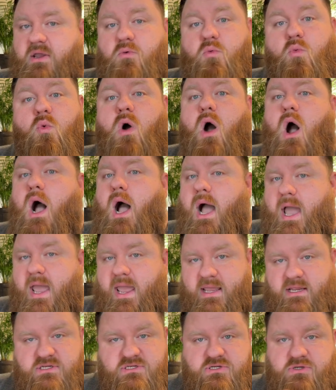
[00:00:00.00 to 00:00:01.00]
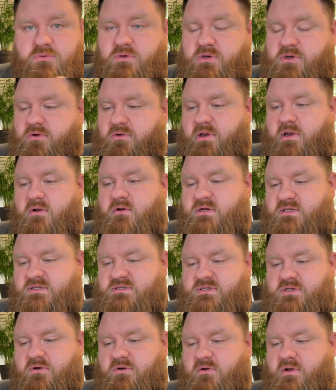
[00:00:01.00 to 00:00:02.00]
Why do you agree or
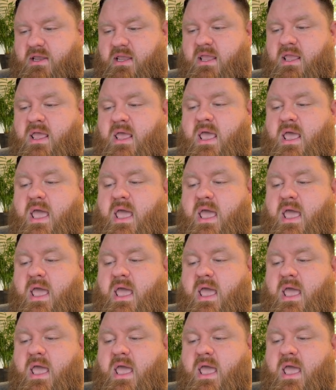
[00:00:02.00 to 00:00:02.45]
disagree?